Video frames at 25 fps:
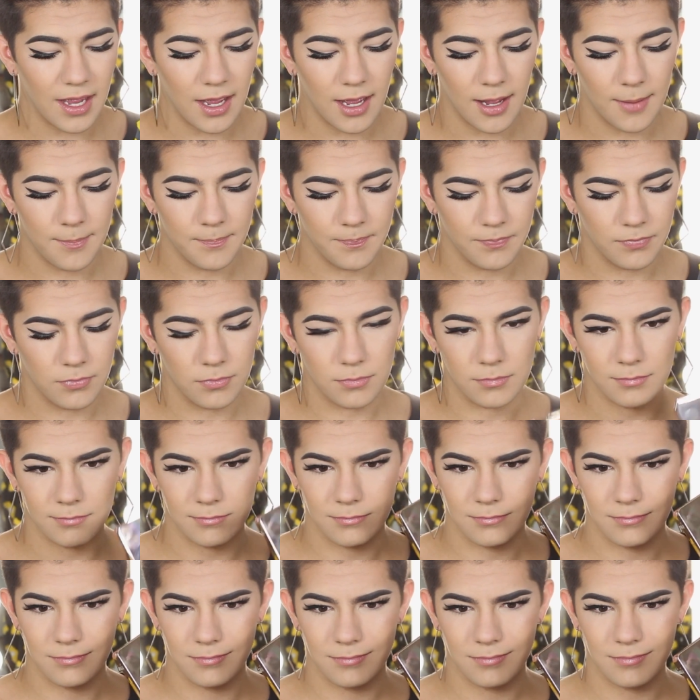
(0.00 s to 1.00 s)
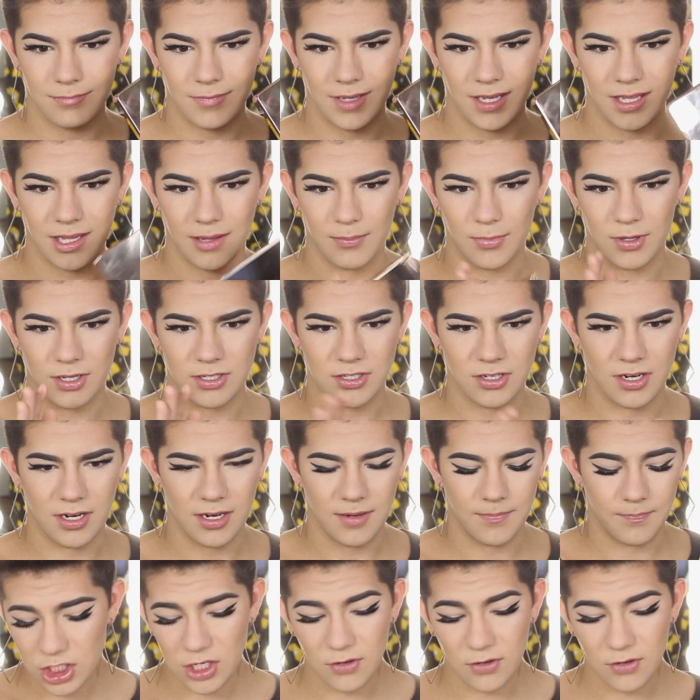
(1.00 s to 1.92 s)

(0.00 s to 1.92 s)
Yeah, let's press on it.